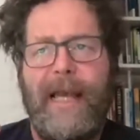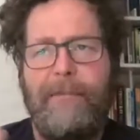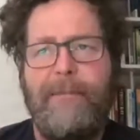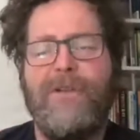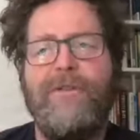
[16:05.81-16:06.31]

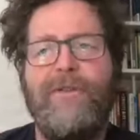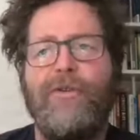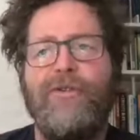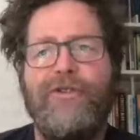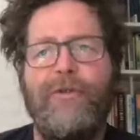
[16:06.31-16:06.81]
and much of
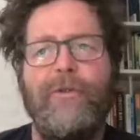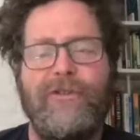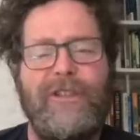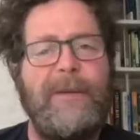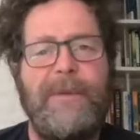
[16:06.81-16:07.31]
those
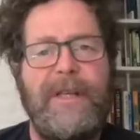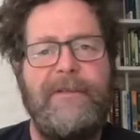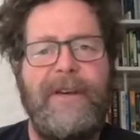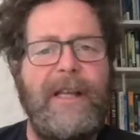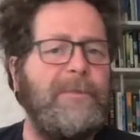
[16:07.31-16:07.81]
tools that have been
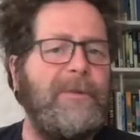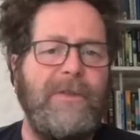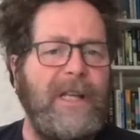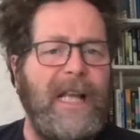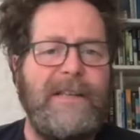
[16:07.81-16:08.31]
developed over
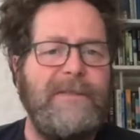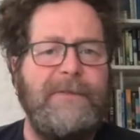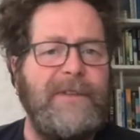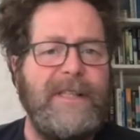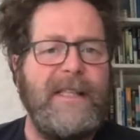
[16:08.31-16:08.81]
the last
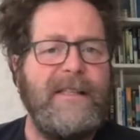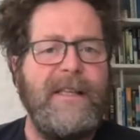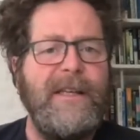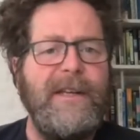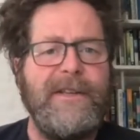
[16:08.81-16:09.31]
50, 60
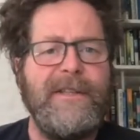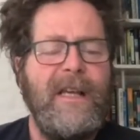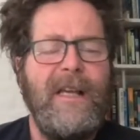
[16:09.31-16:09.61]
years,